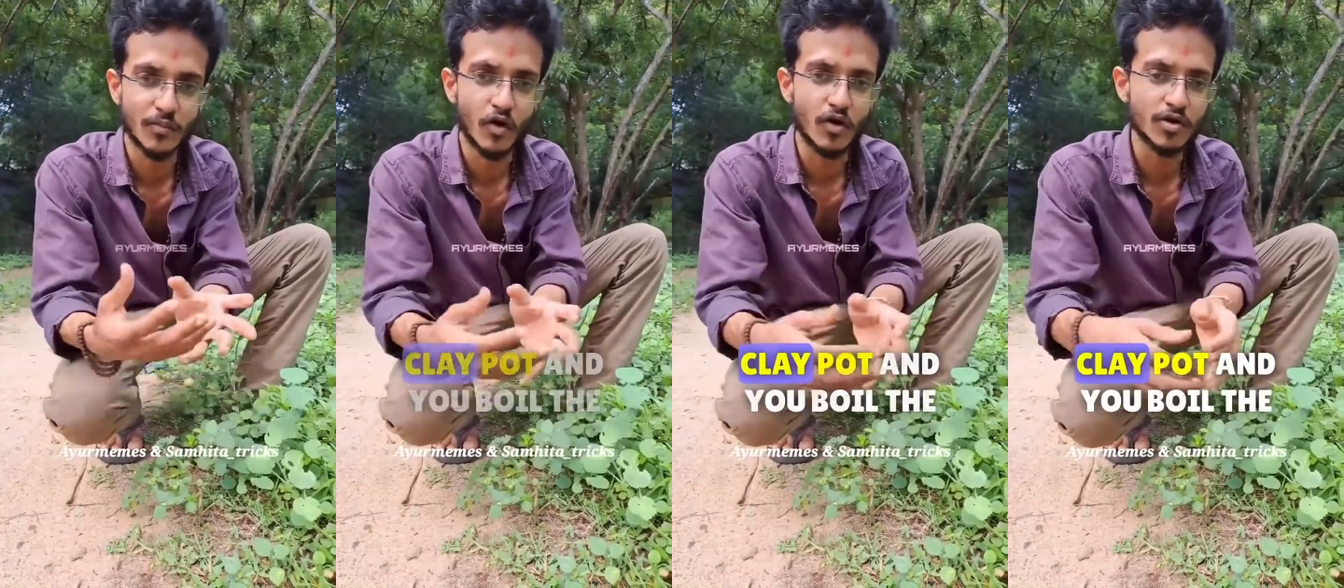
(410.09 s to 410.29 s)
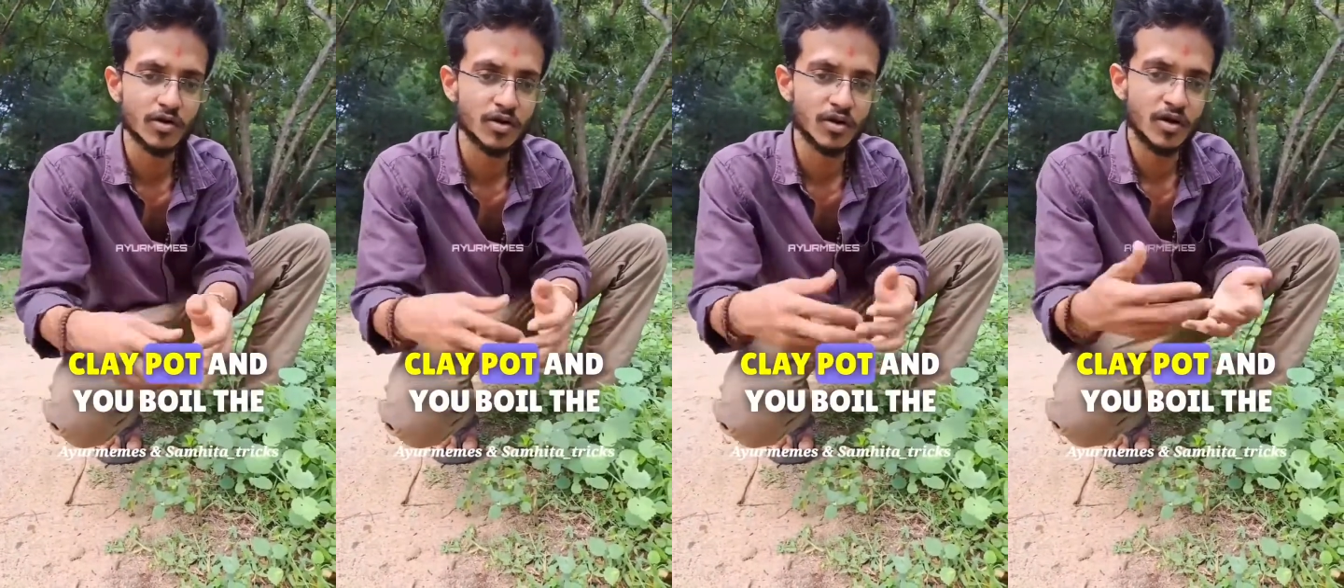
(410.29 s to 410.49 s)

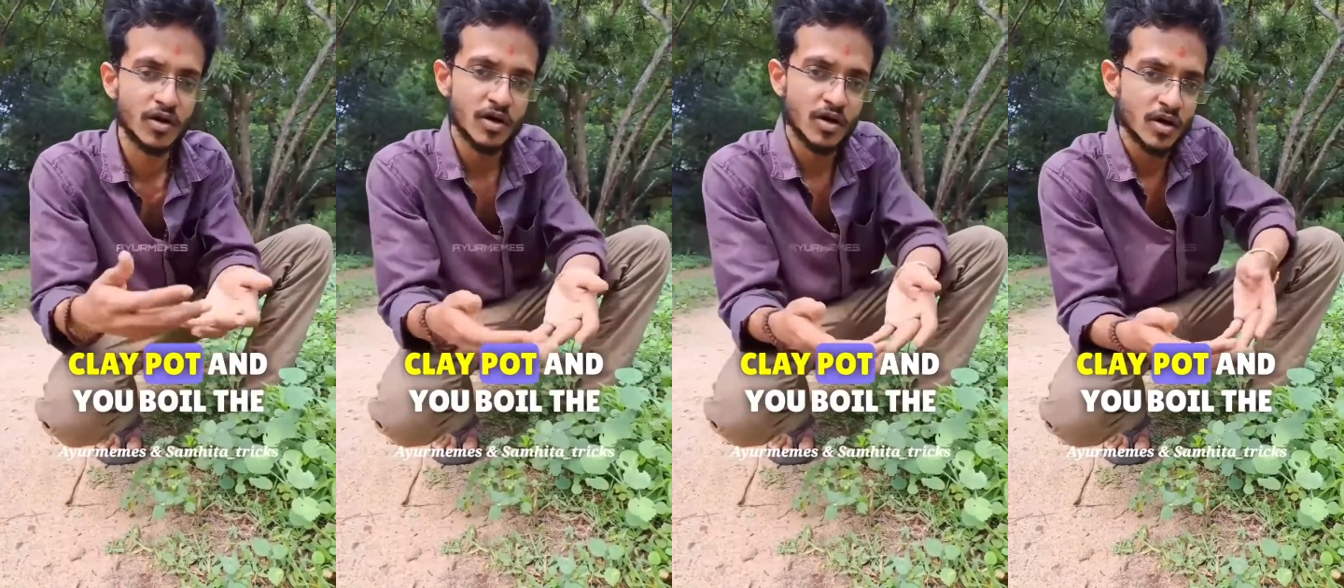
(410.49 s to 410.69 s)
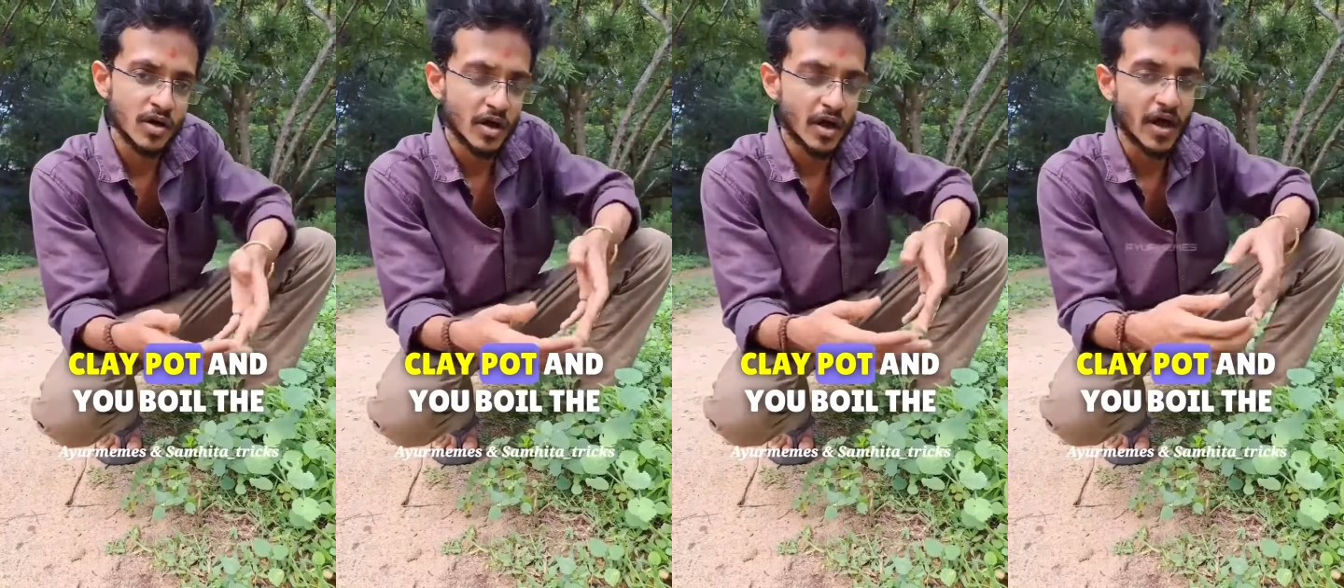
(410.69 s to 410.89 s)
pot
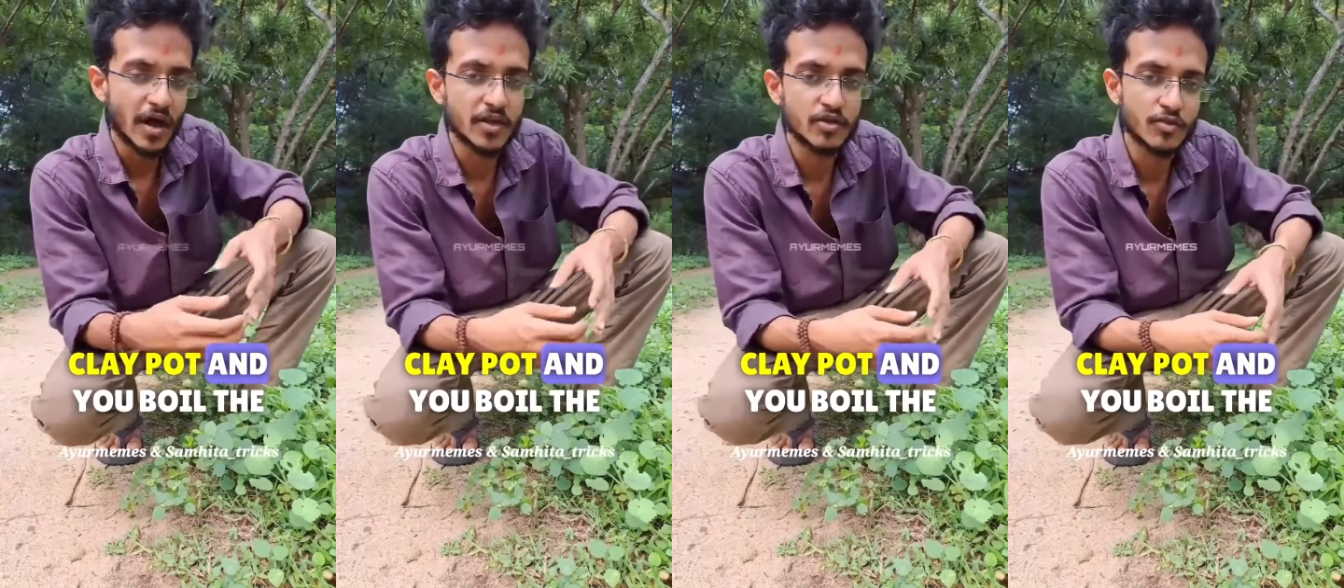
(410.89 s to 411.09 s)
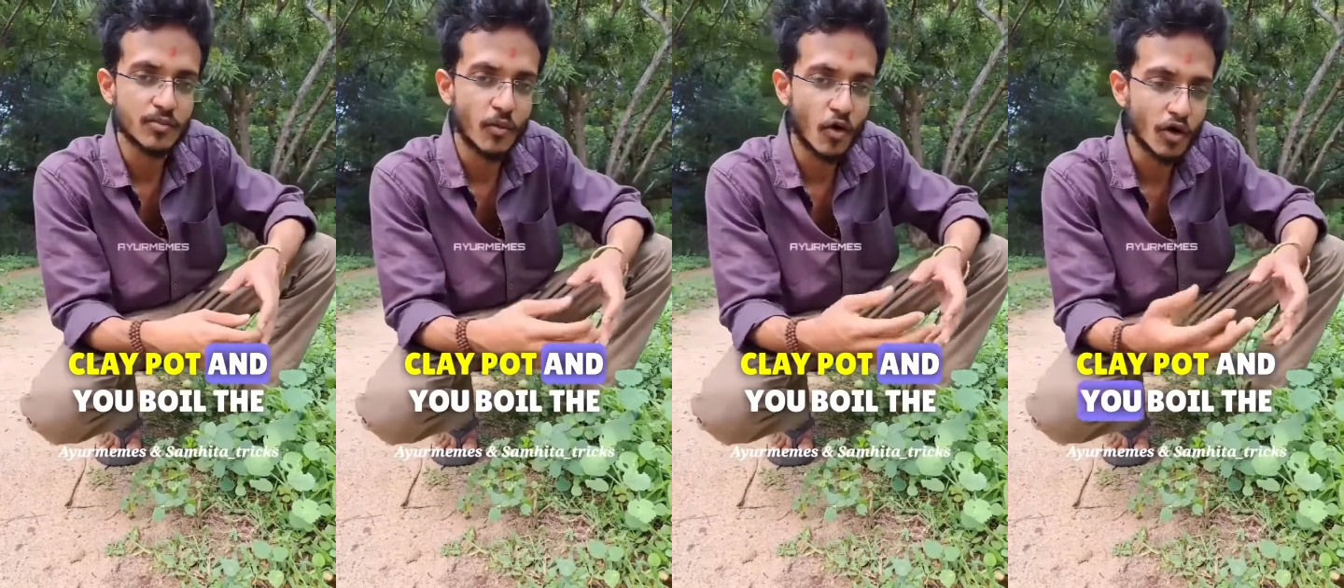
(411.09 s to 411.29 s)

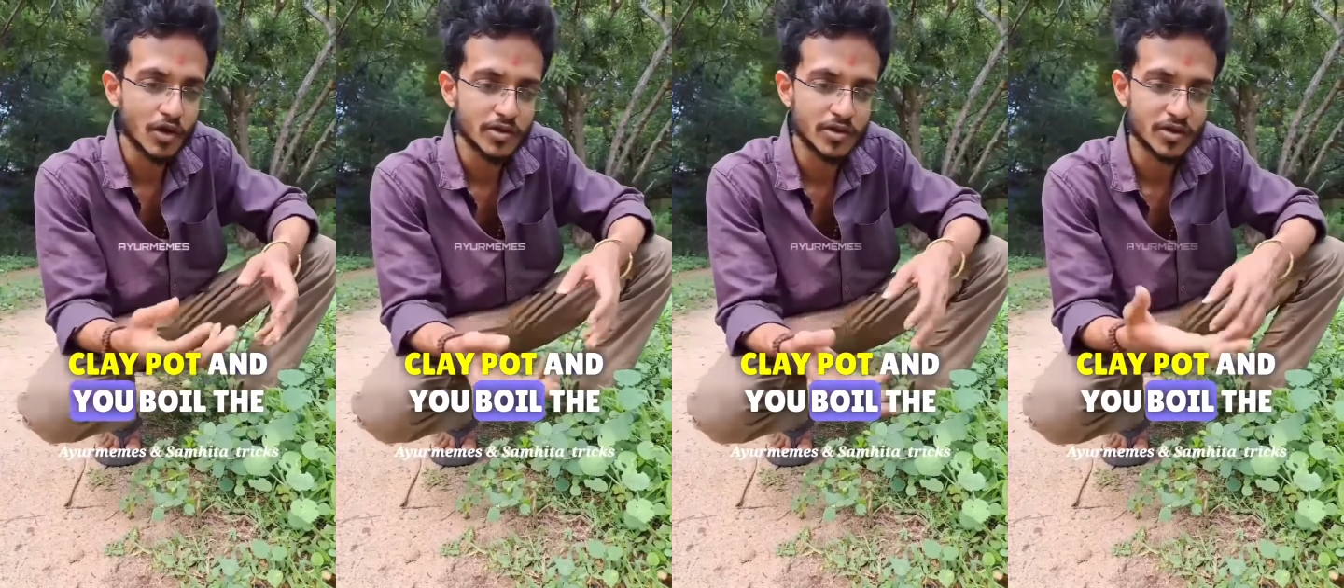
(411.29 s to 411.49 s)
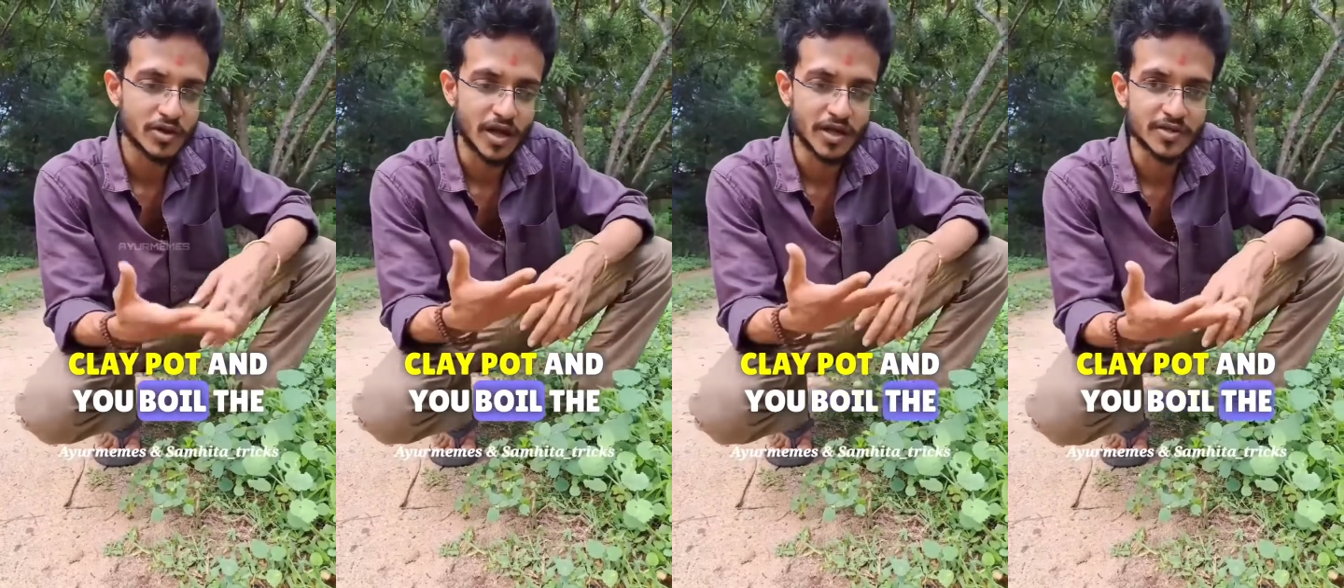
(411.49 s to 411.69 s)
and you
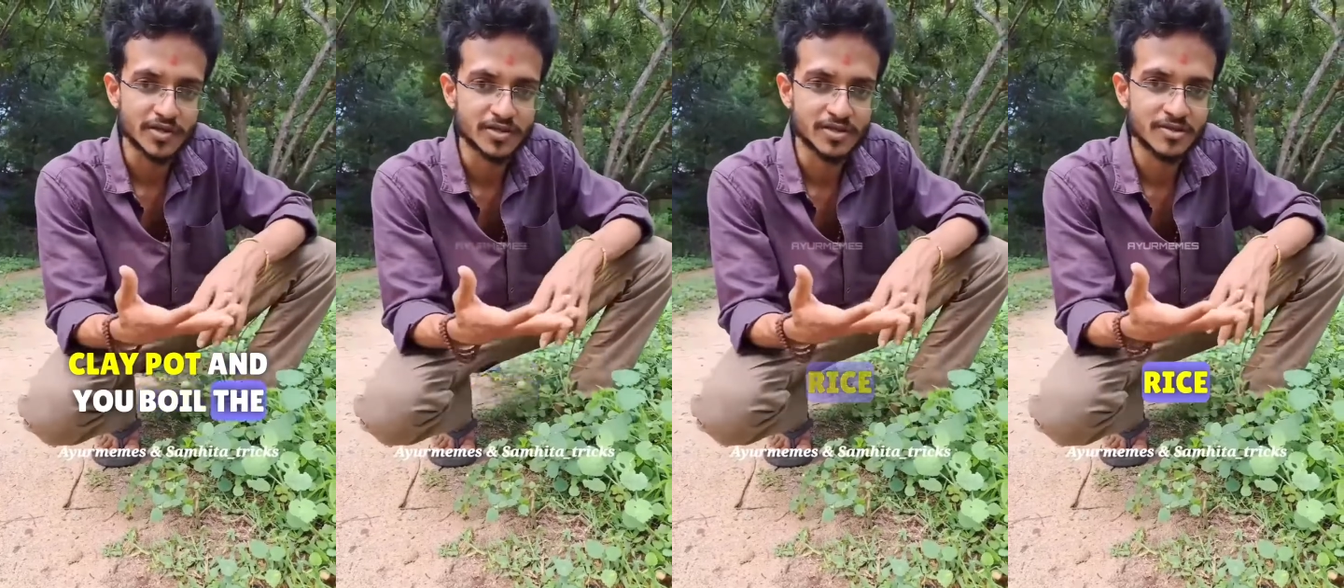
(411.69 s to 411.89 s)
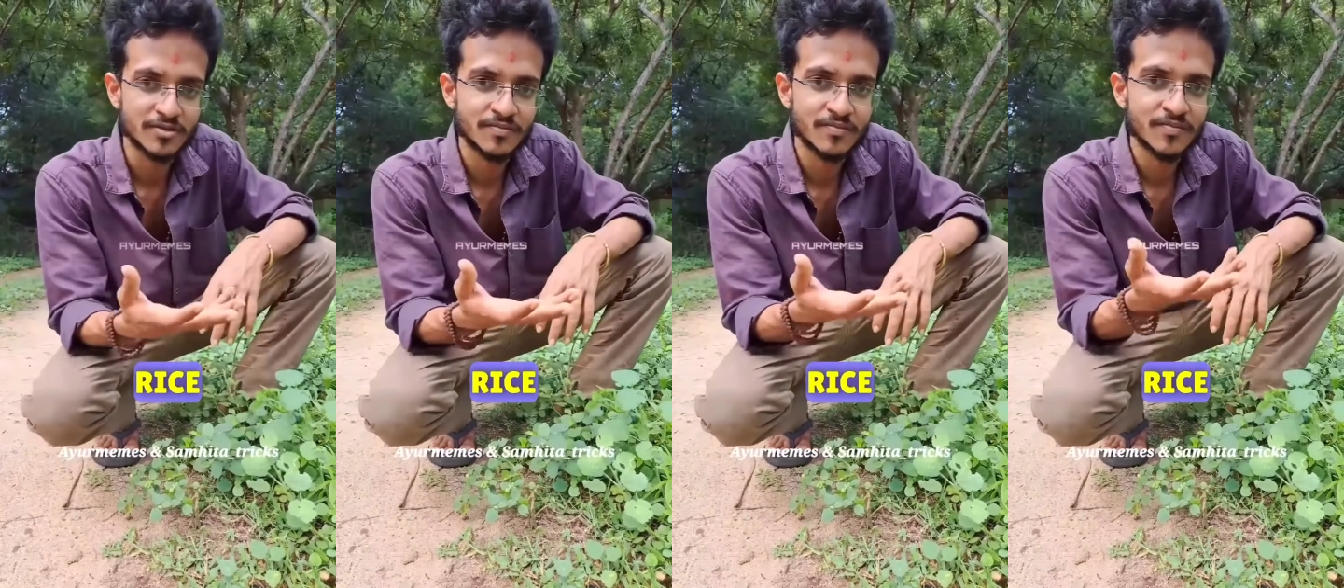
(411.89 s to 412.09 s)
boil the
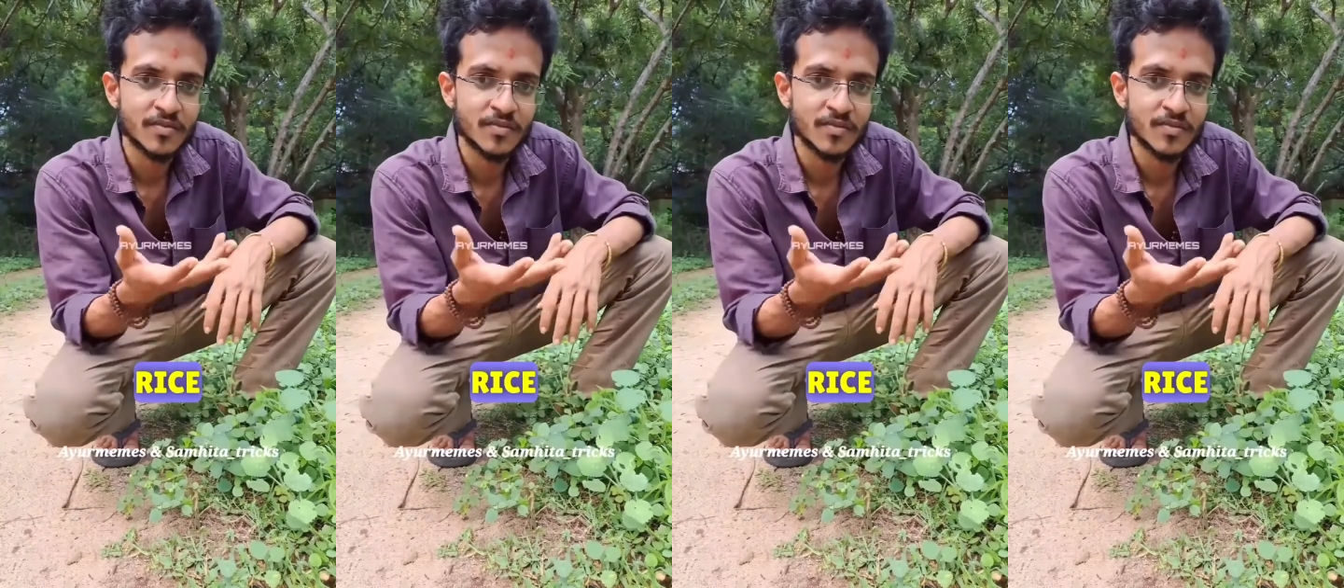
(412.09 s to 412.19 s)
rice.